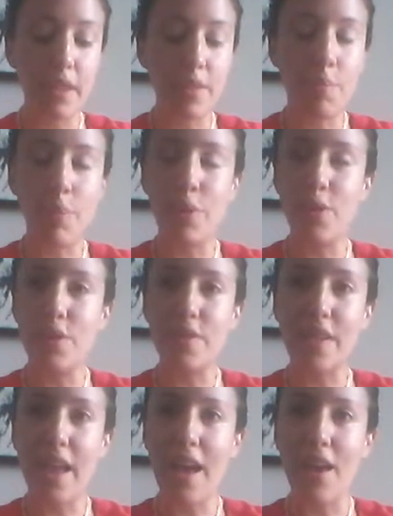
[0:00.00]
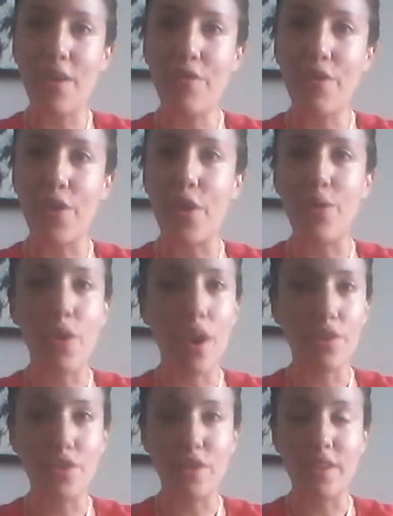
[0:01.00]
The bowls, they have their own
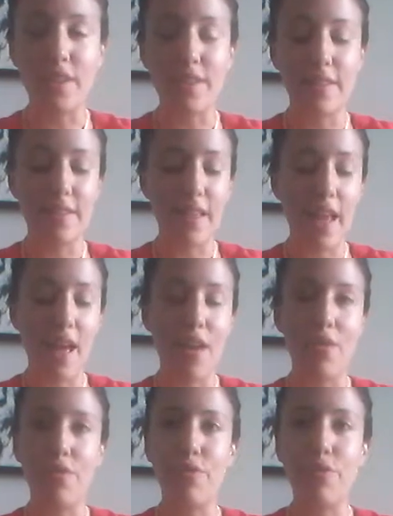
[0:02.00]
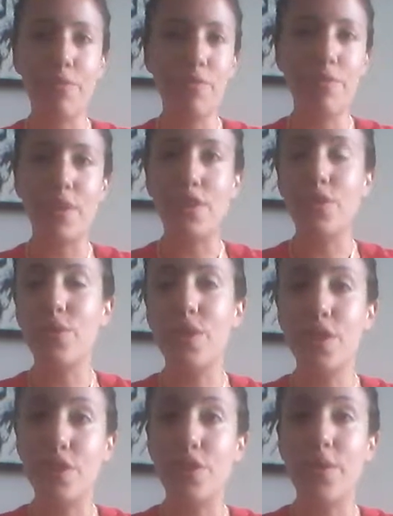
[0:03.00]
consciousness. They
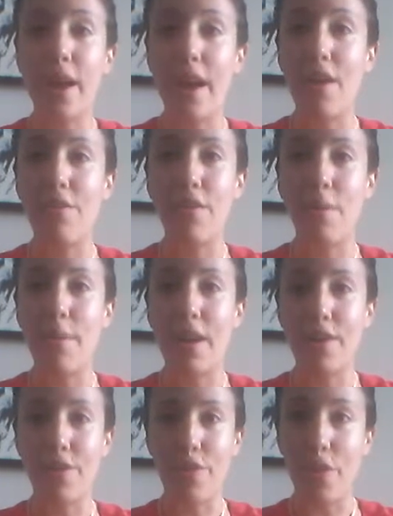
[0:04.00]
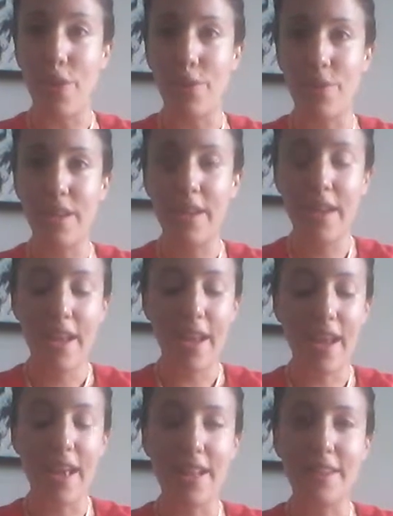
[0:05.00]
truly do have a mind of their own.
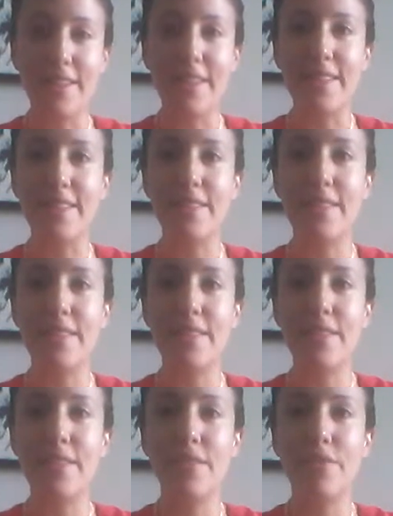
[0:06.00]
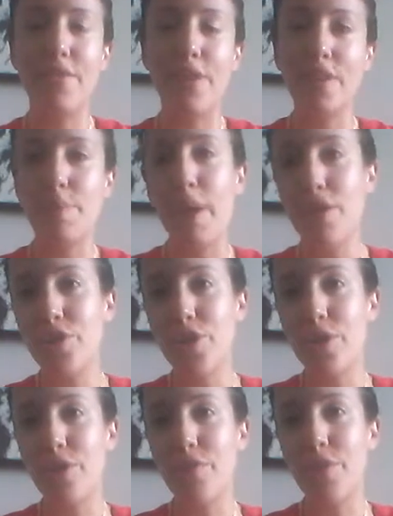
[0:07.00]
And it's very
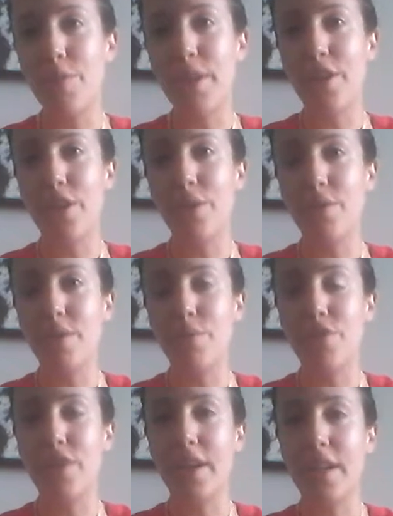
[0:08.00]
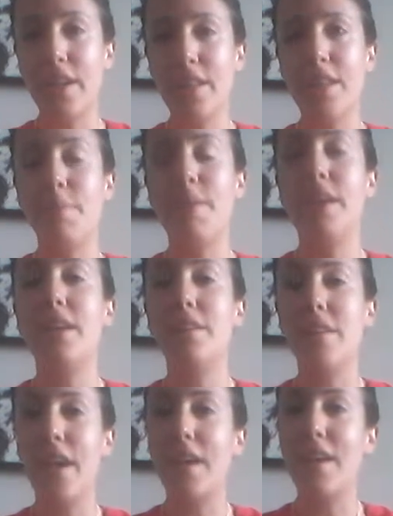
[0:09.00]
special for me to use them during a healing
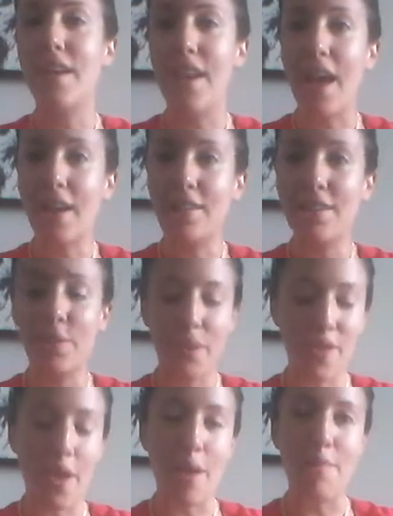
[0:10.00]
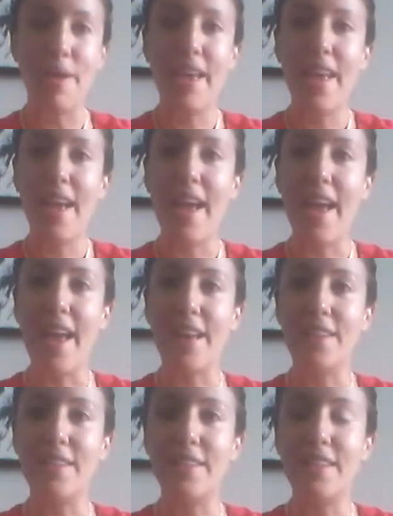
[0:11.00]
because I connect with them
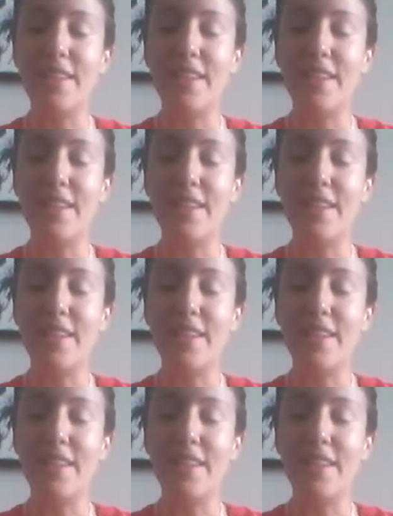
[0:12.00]
and